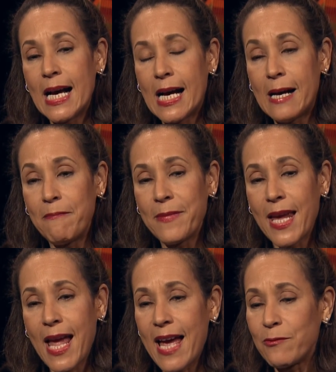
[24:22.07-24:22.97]
Um,
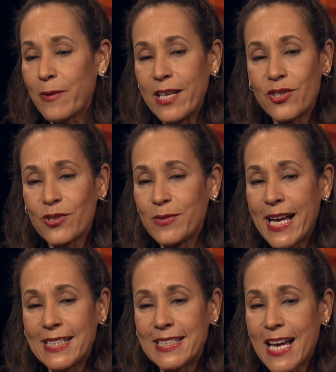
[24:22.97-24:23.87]
and Rachel
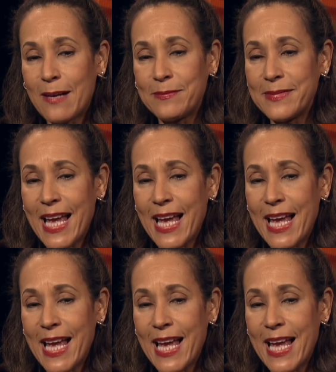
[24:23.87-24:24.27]
at um,